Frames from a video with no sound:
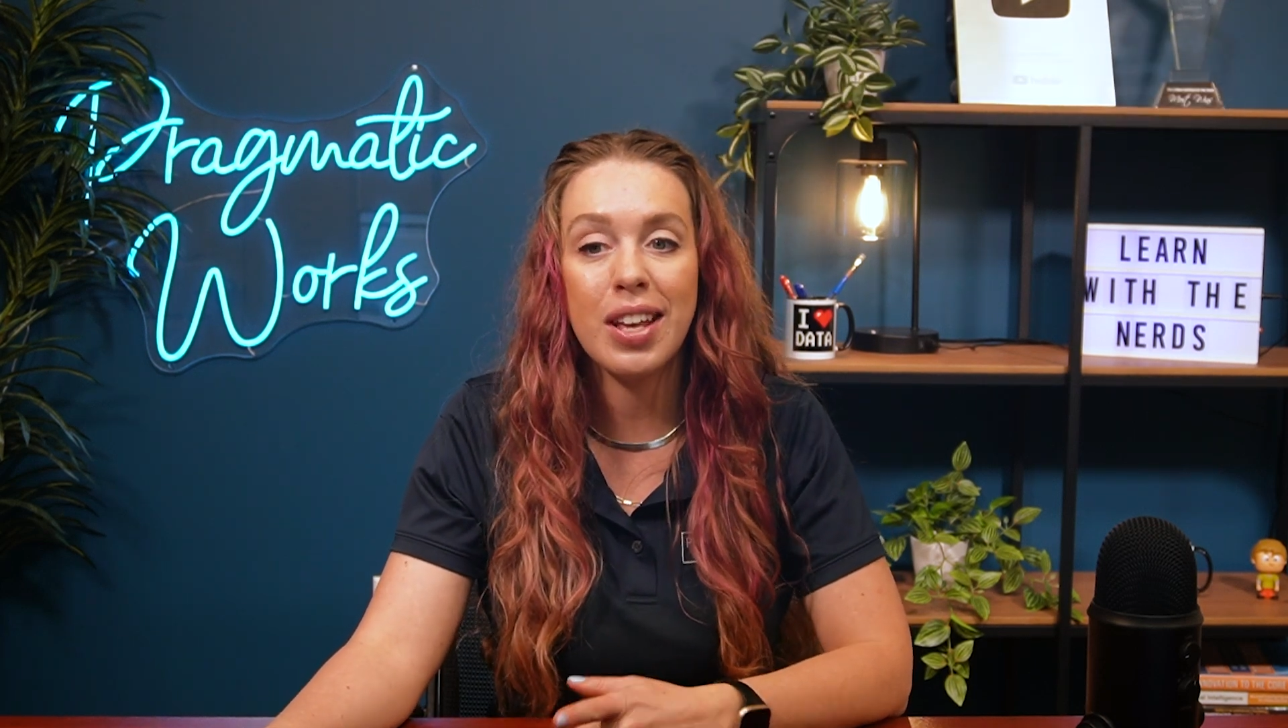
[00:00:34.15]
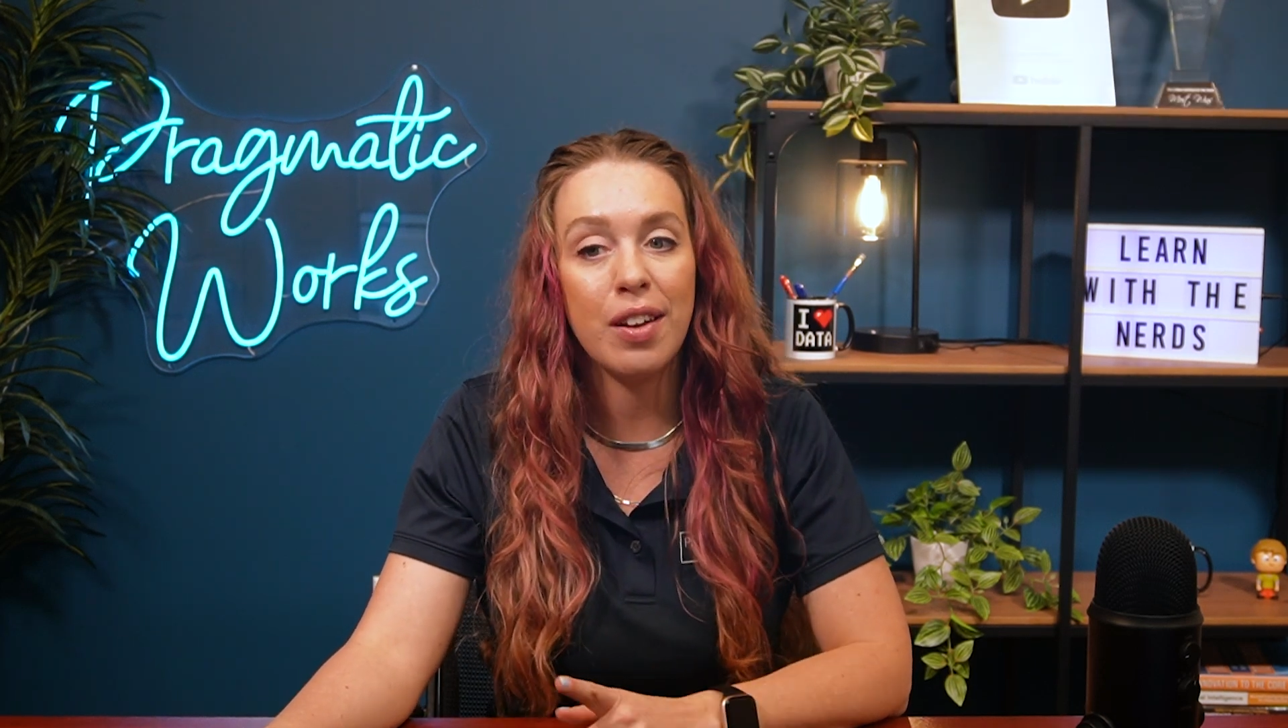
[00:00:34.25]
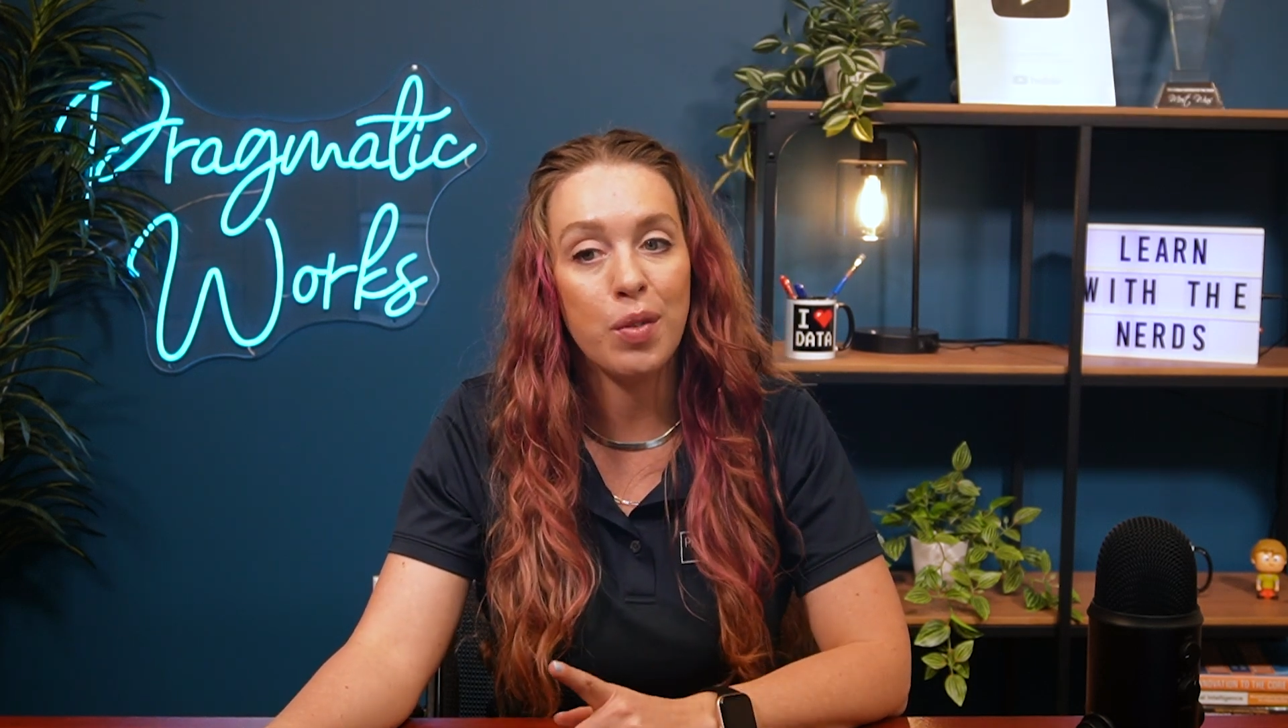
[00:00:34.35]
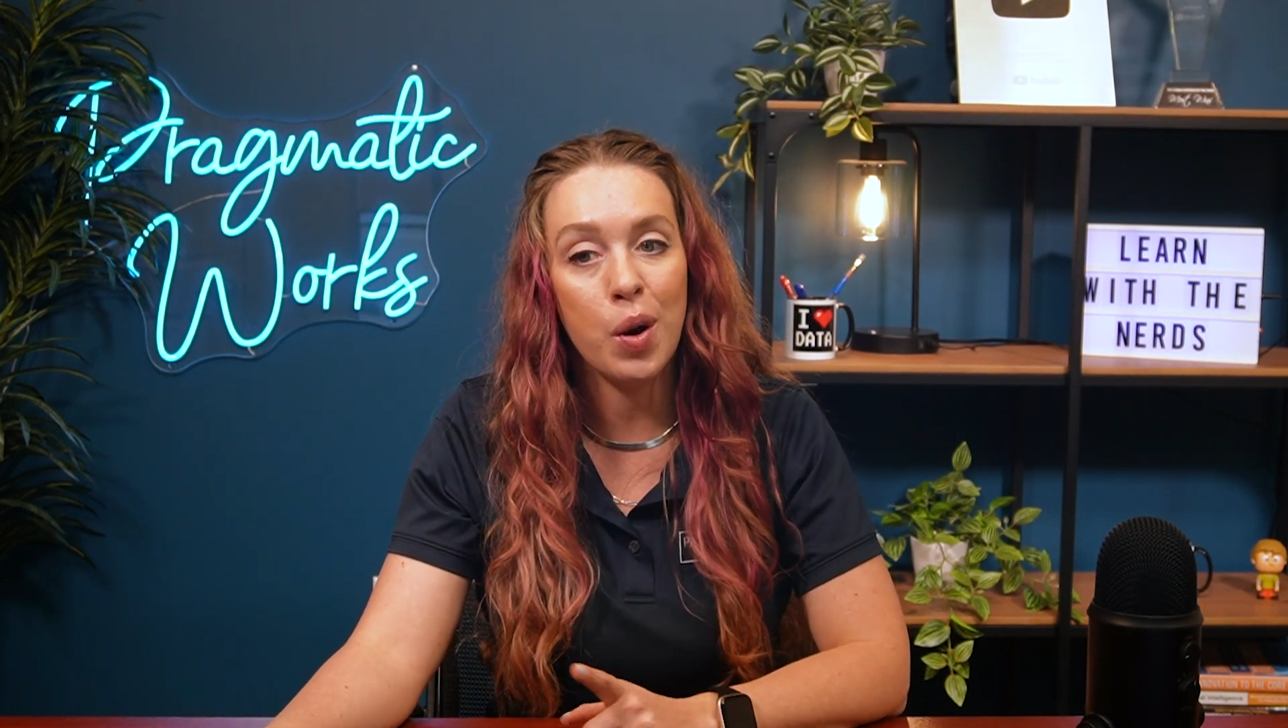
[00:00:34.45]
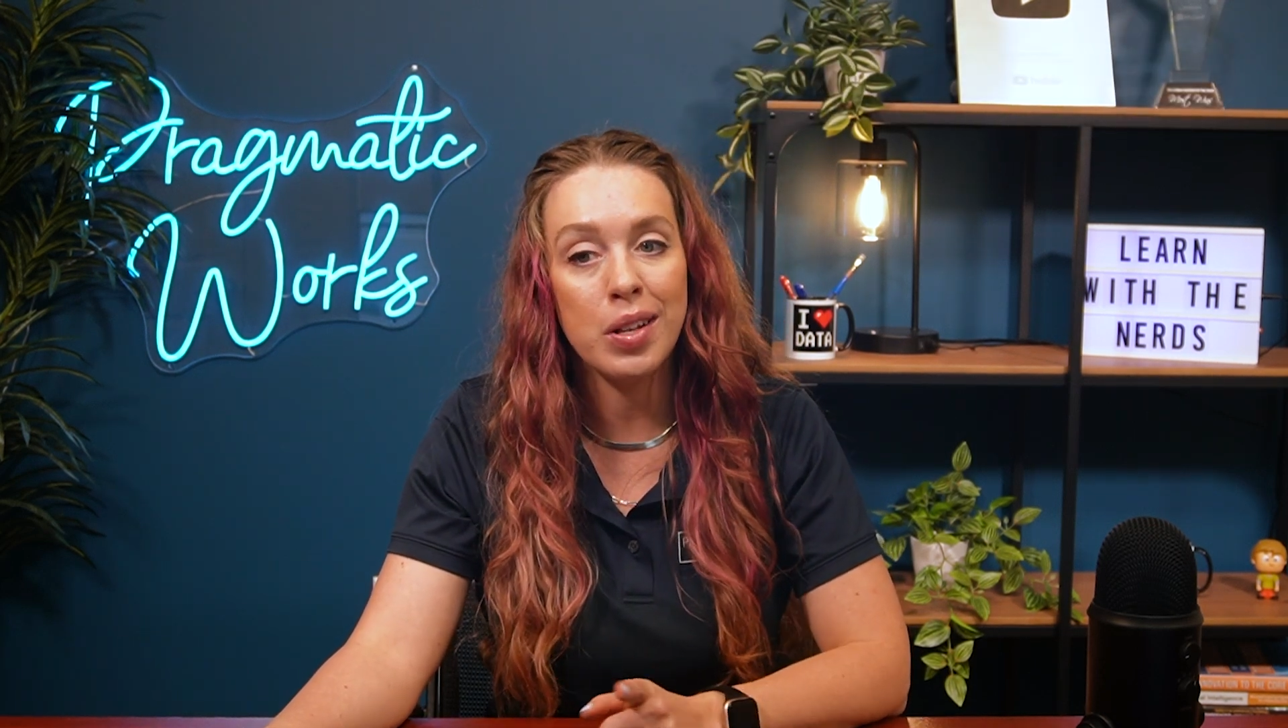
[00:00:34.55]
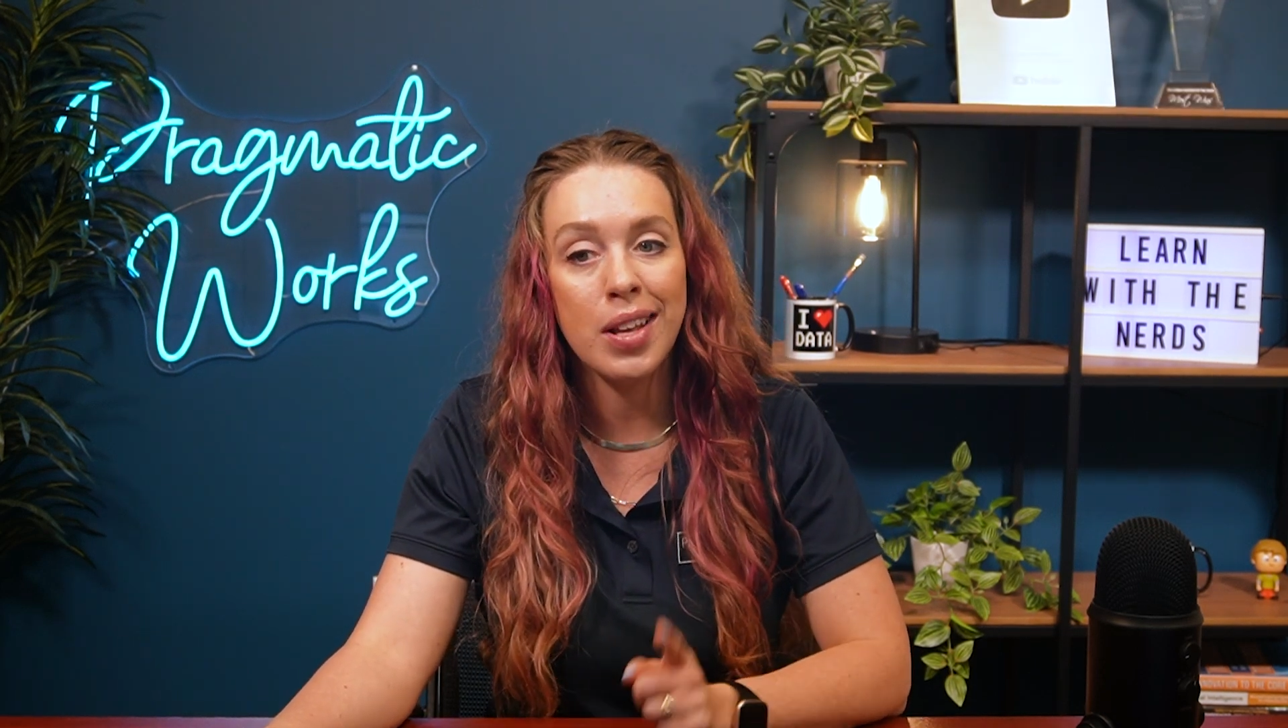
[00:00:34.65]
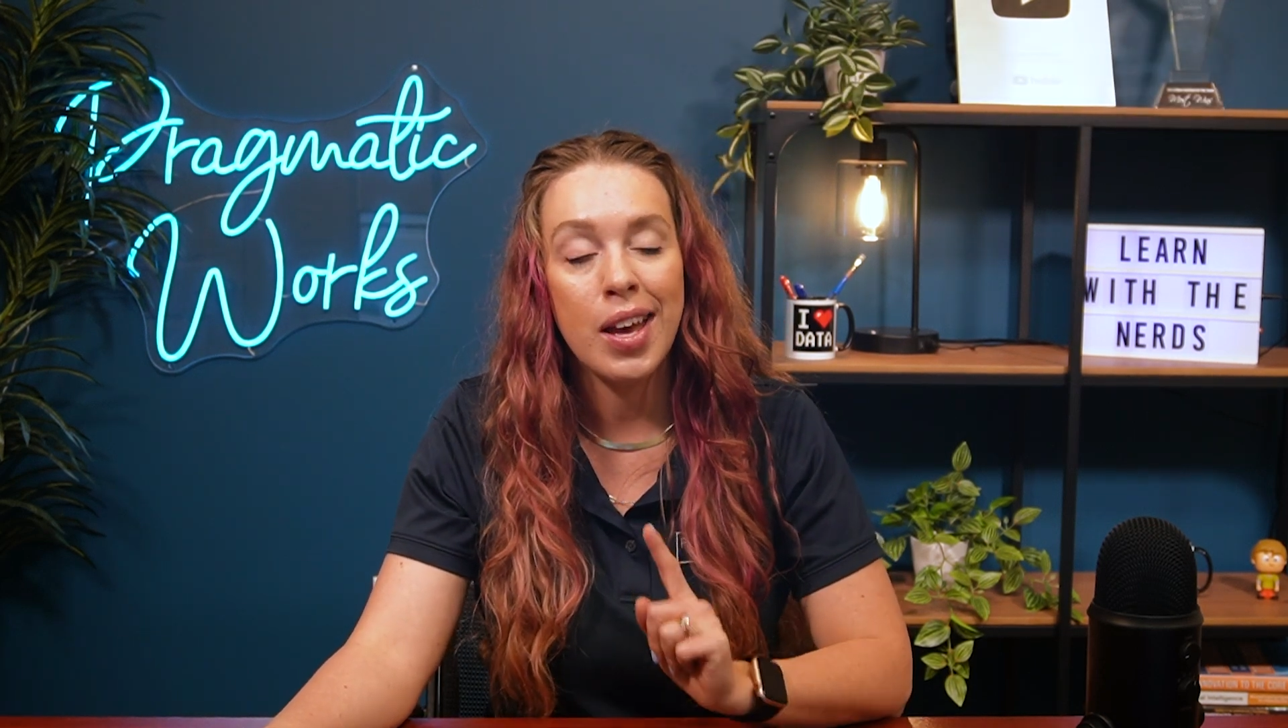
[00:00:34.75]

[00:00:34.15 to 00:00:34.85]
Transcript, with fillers: and of course,